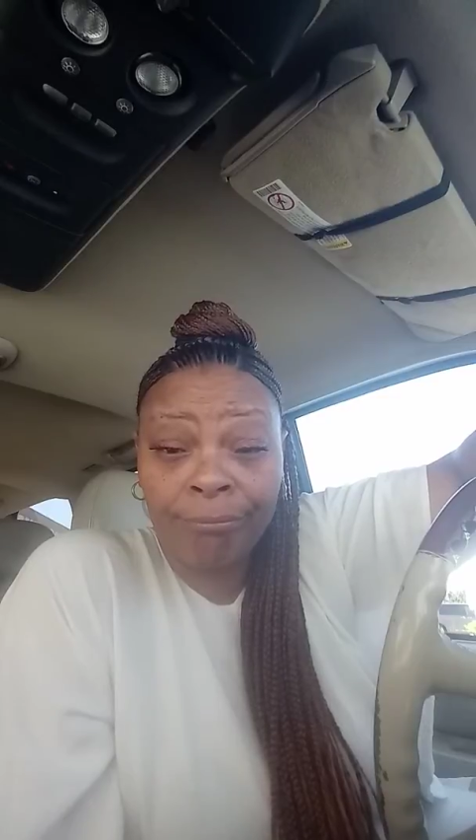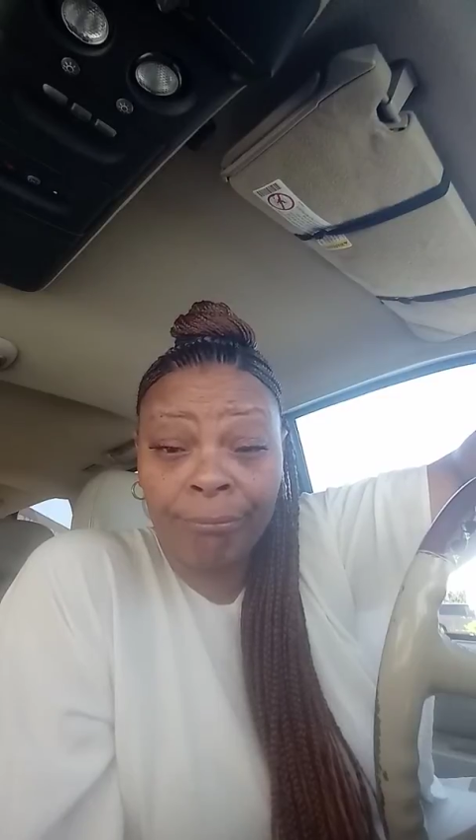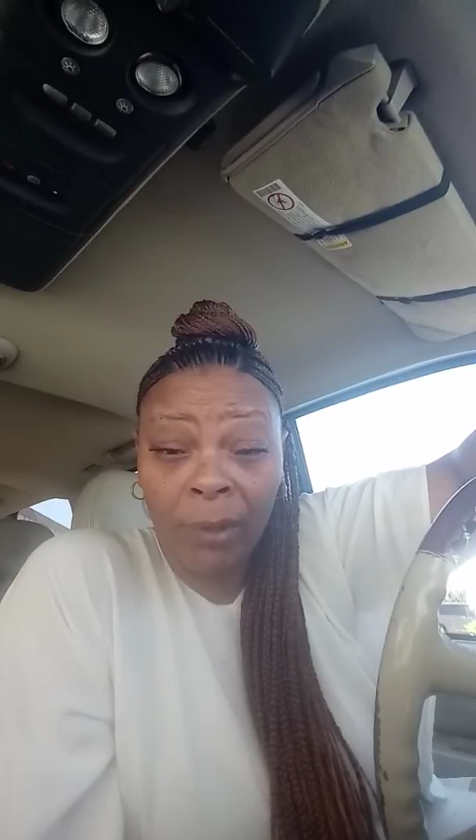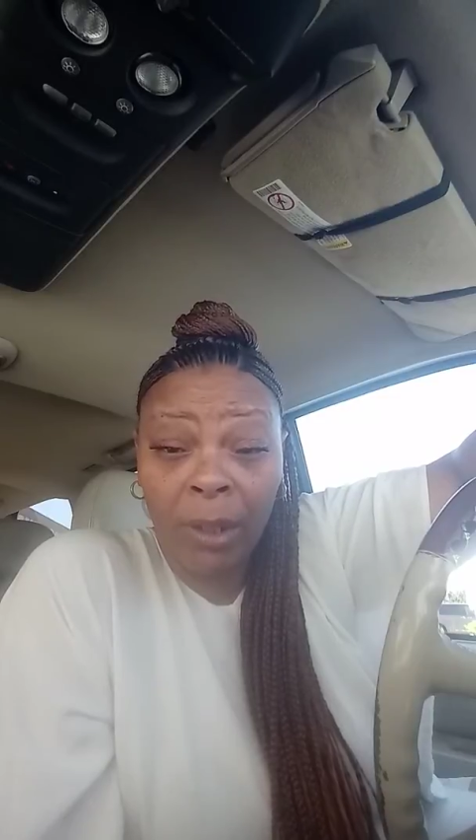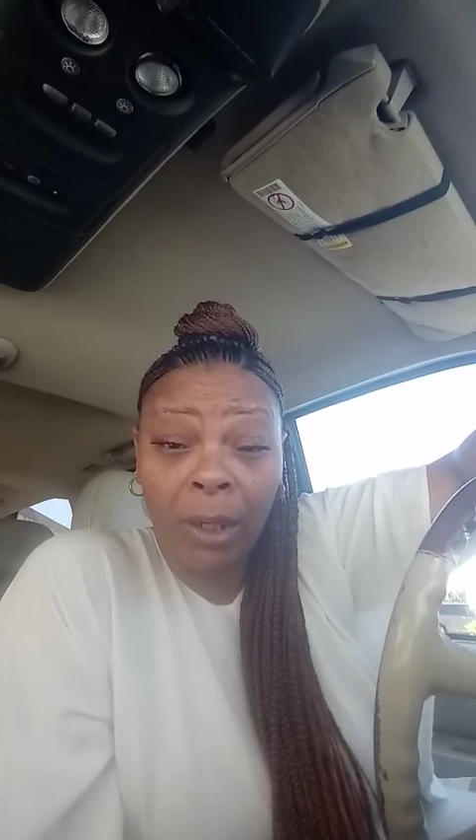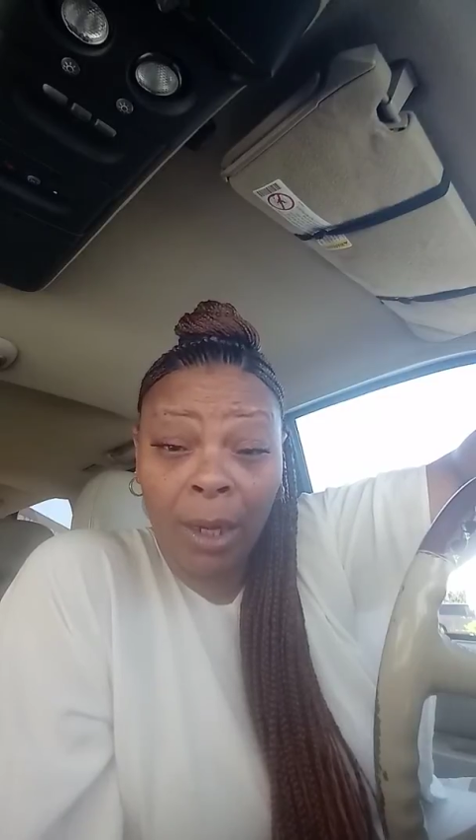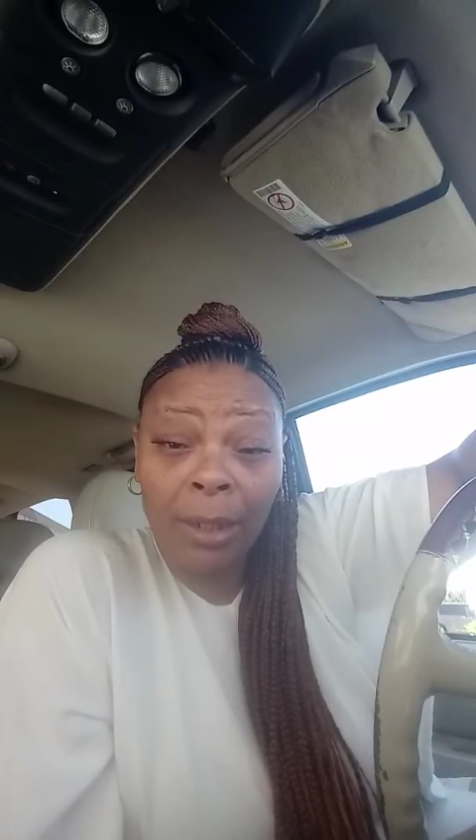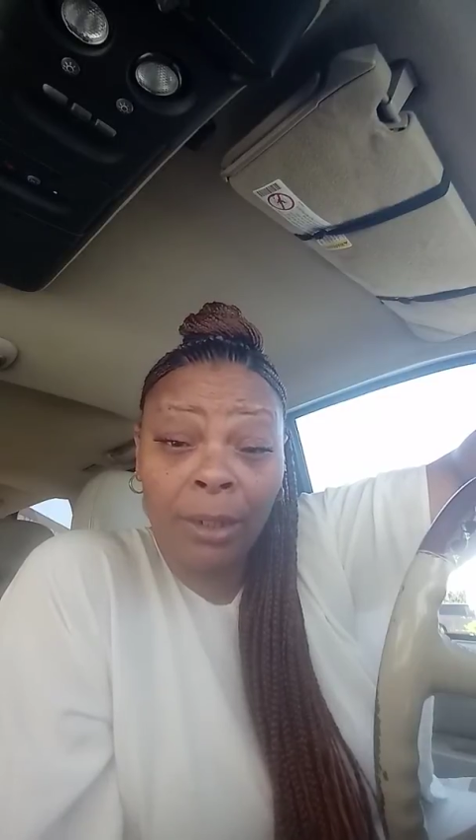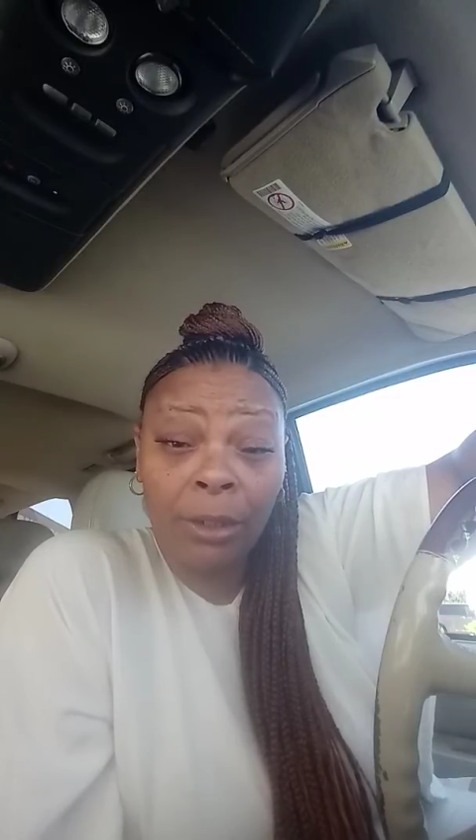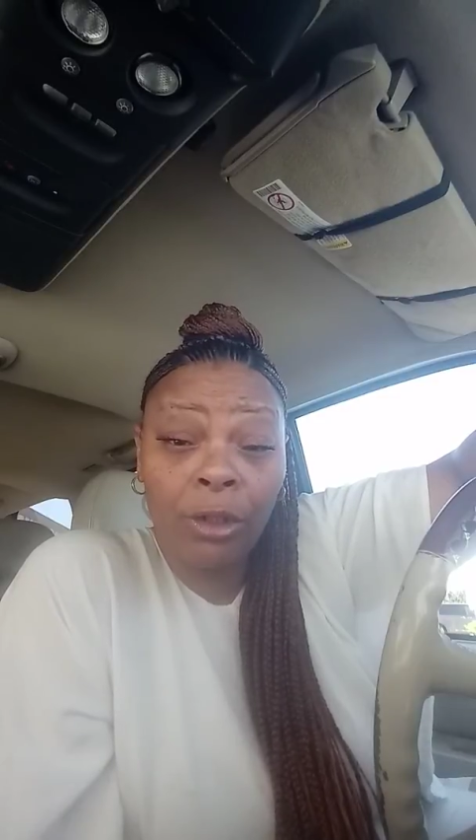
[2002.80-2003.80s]
Because
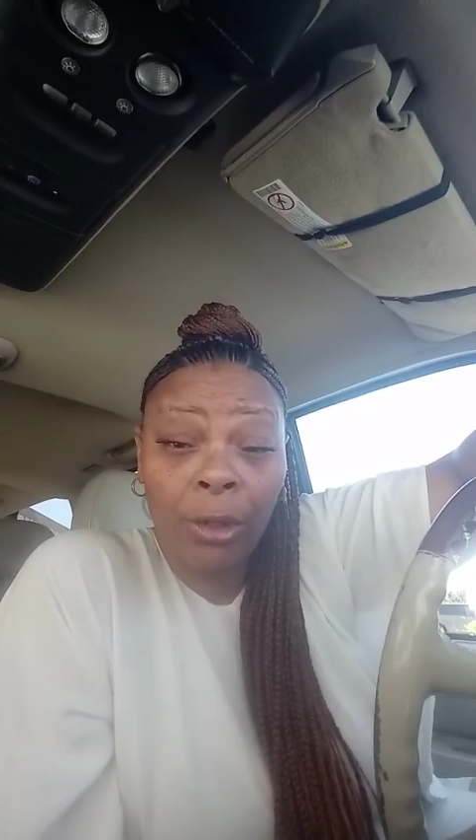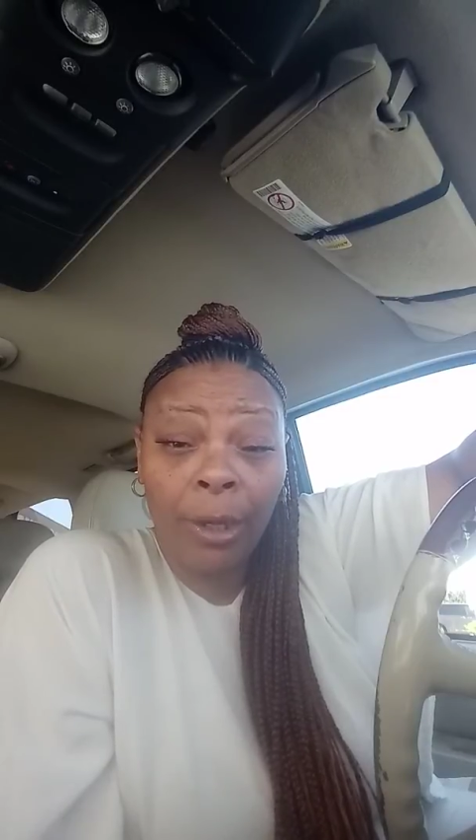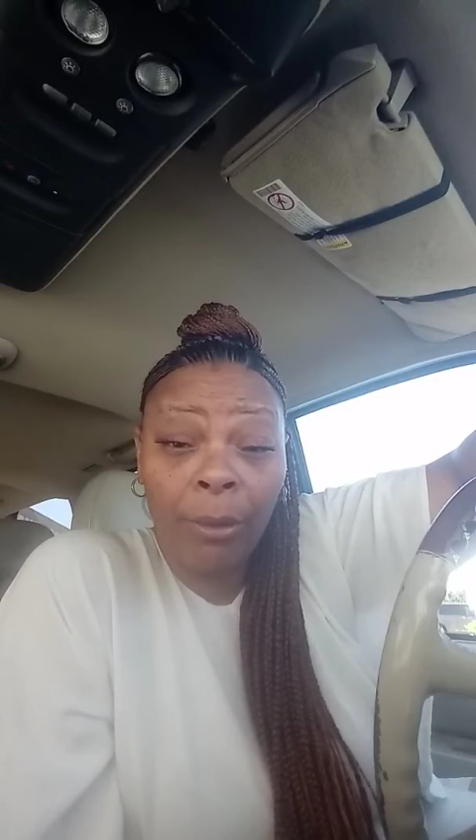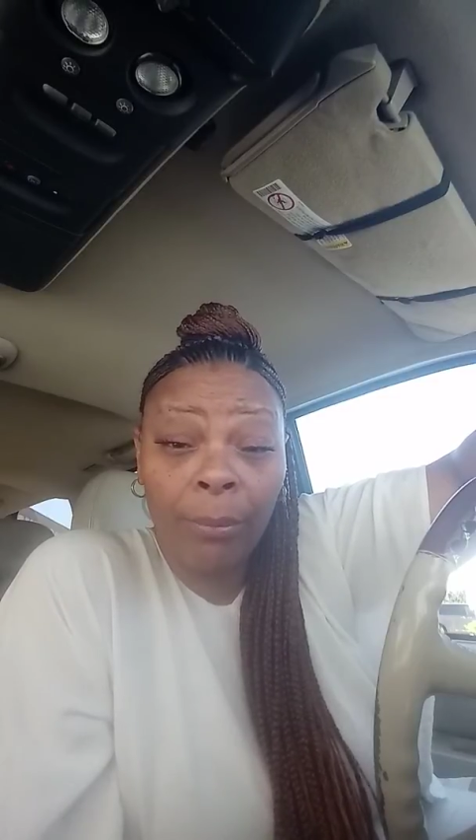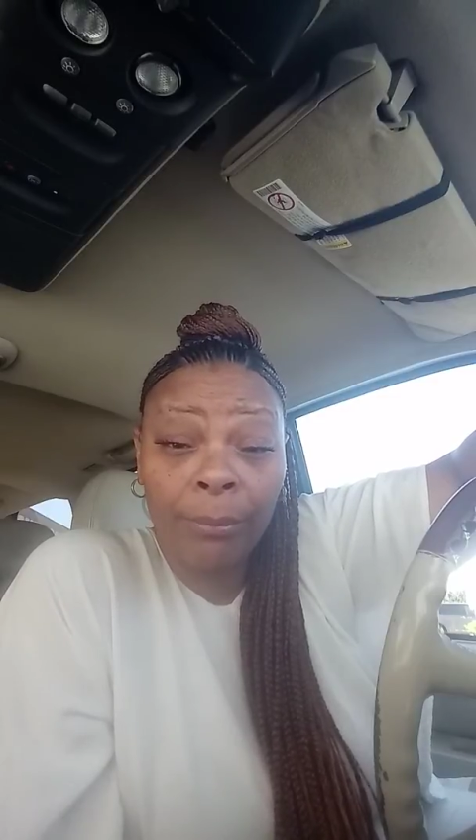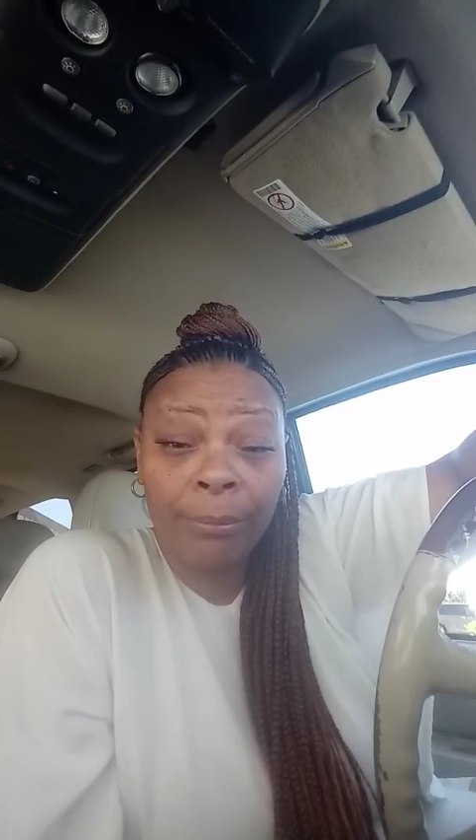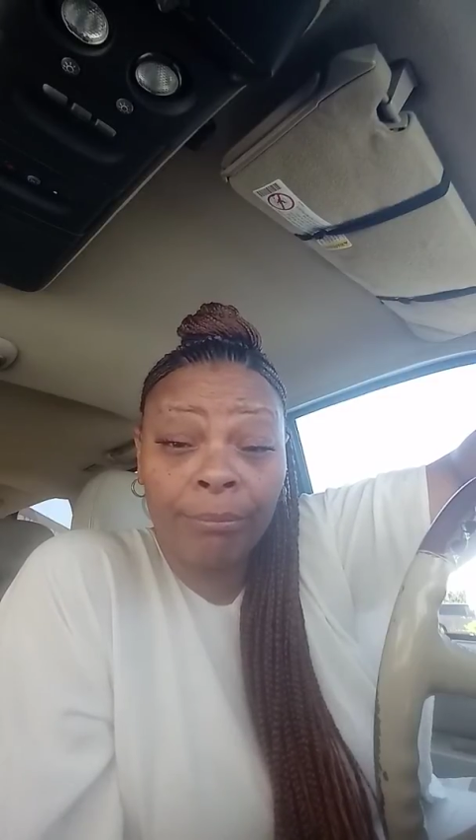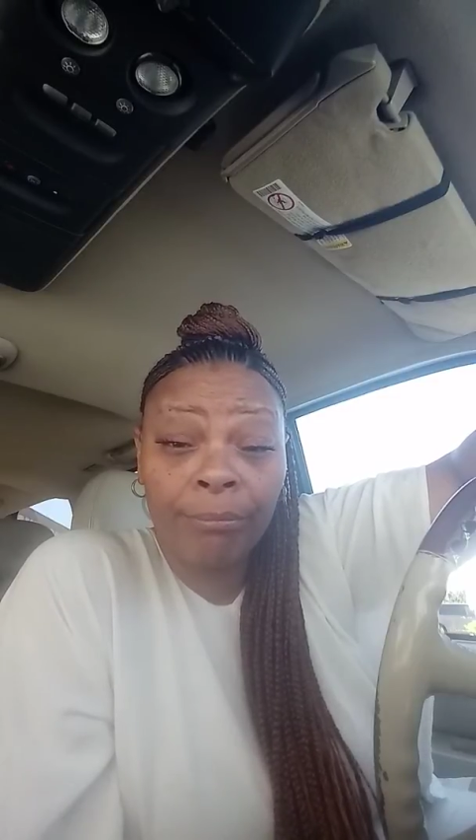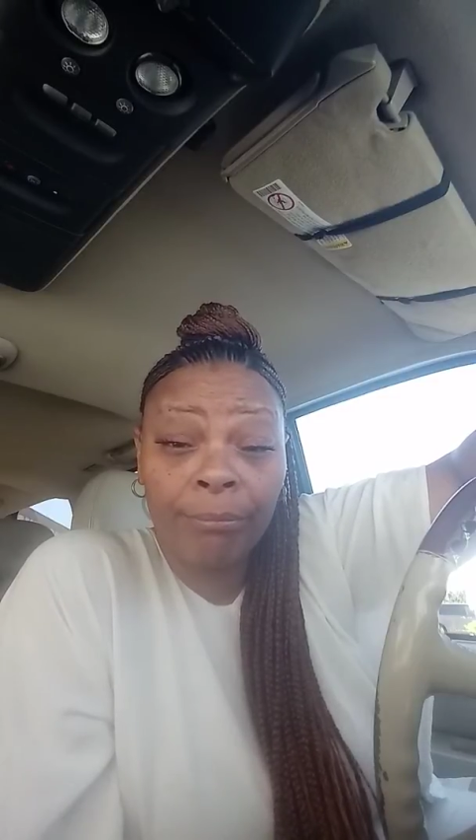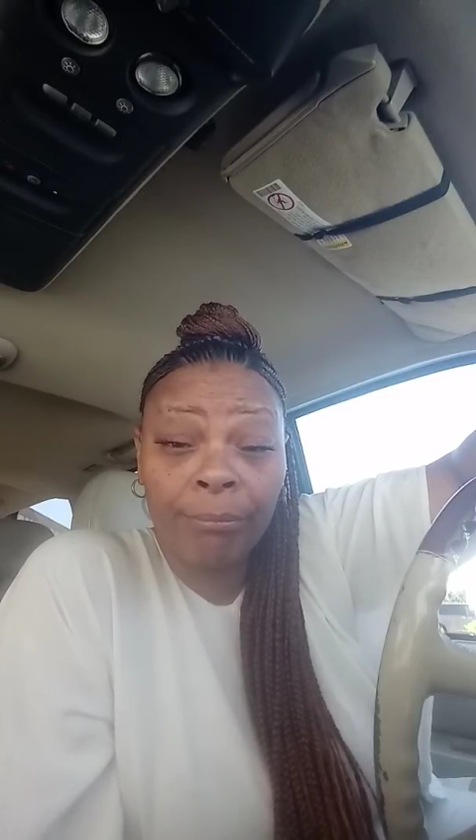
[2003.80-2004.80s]
you understand that
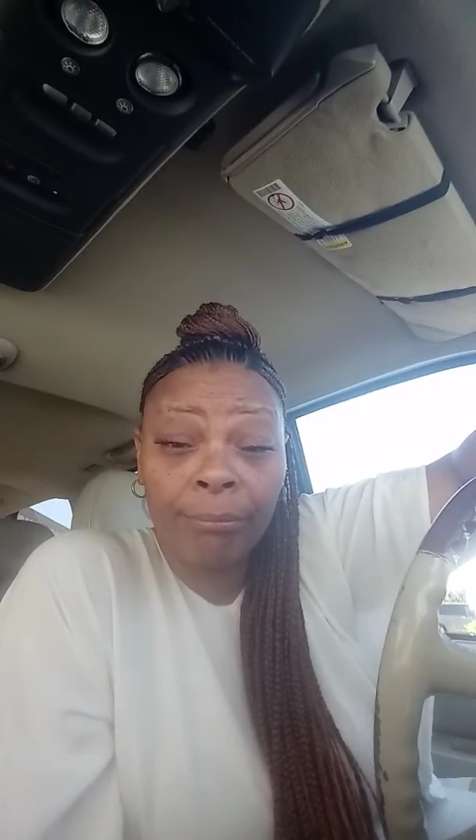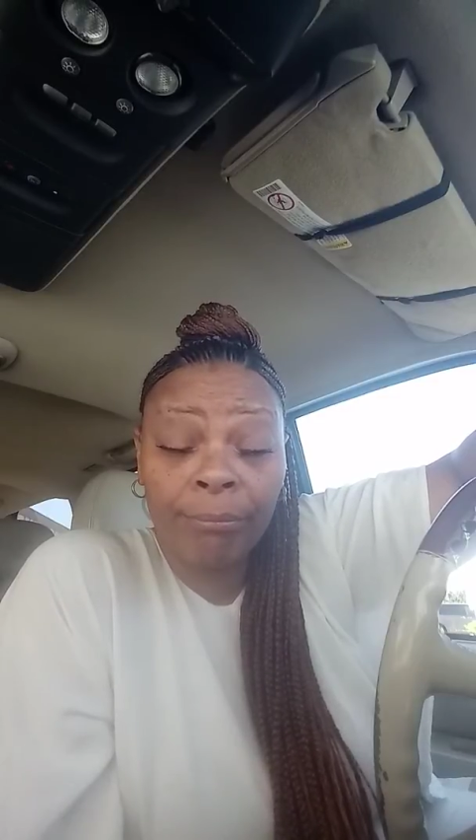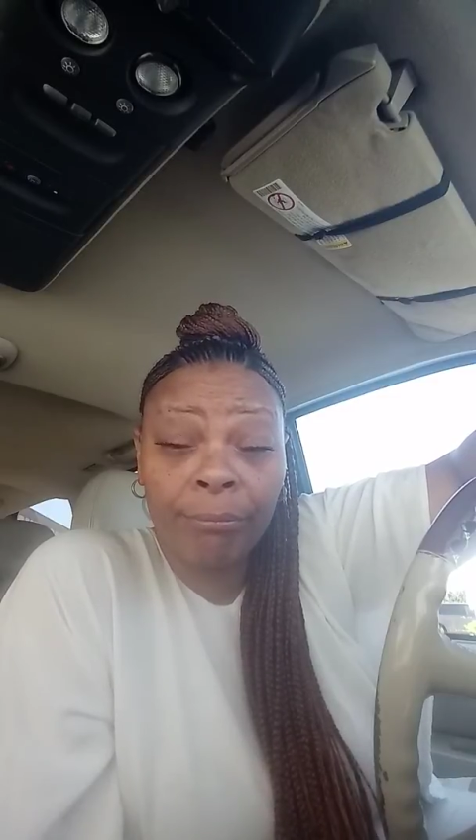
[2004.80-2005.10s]
love